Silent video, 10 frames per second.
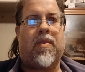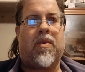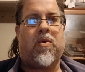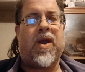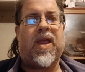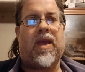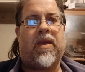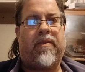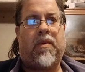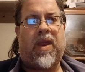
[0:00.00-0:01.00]
Greetings,
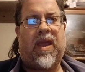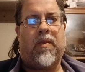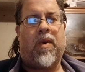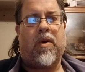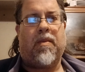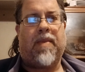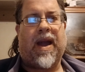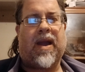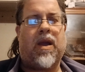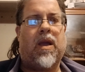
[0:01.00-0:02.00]
everybody, and welcome
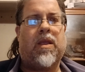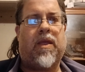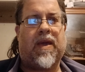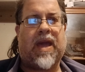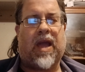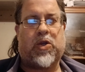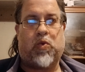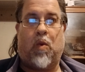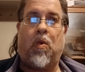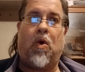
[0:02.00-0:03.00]
back to the
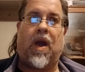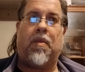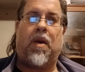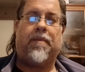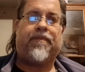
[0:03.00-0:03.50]
Casual Wargamer.